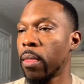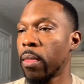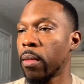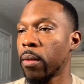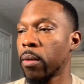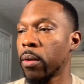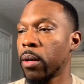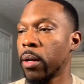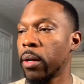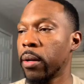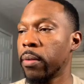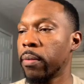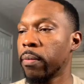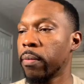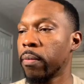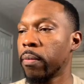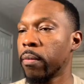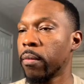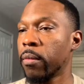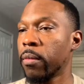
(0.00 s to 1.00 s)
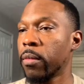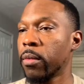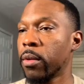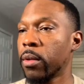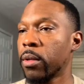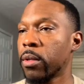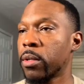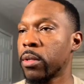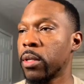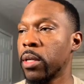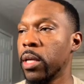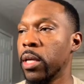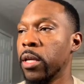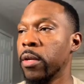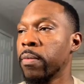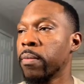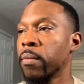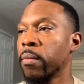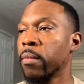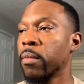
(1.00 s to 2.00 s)
Okay. See,
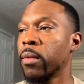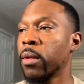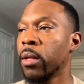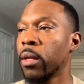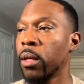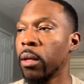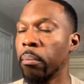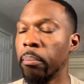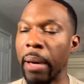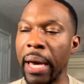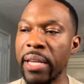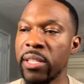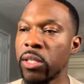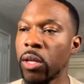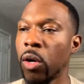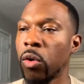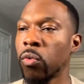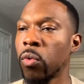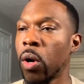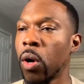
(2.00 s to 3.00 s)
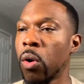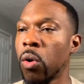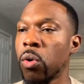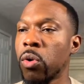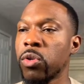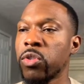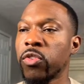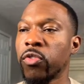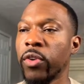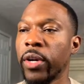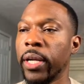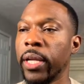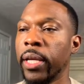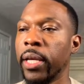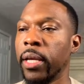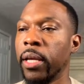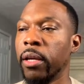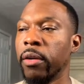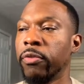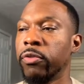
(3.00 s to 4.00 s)
based on roles, front
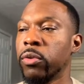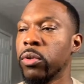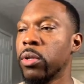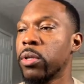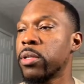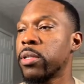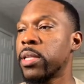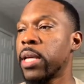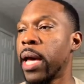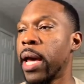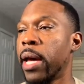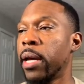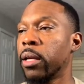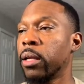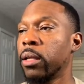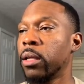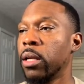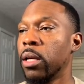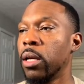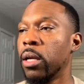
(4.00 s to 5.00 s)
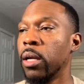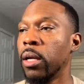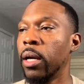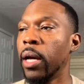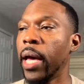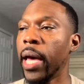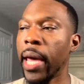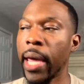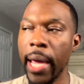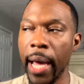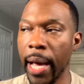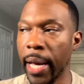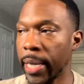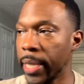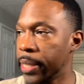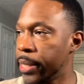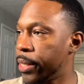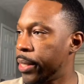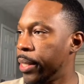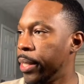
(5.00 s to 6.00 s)
end, full stack, AI
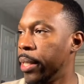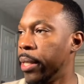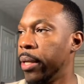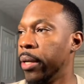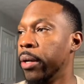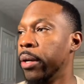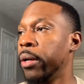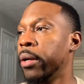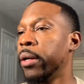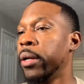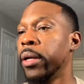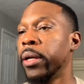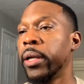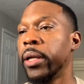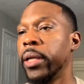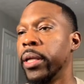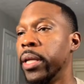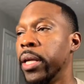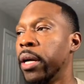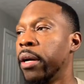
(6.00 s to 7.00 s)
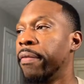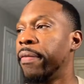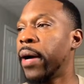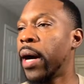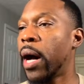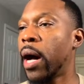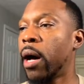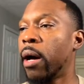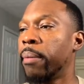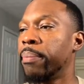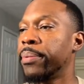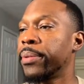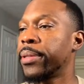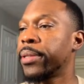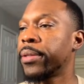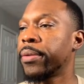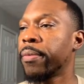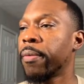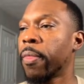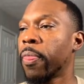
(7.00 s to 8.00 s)
engineer,
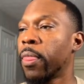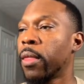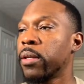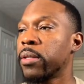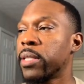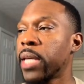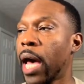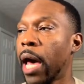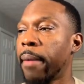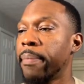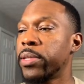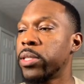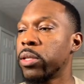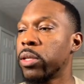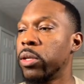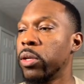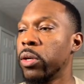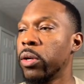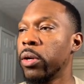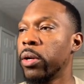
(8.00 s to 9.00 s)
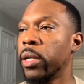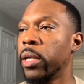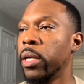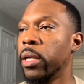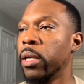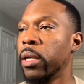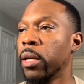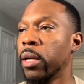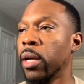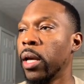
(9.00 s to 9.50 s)
DevOps, cybersecurity.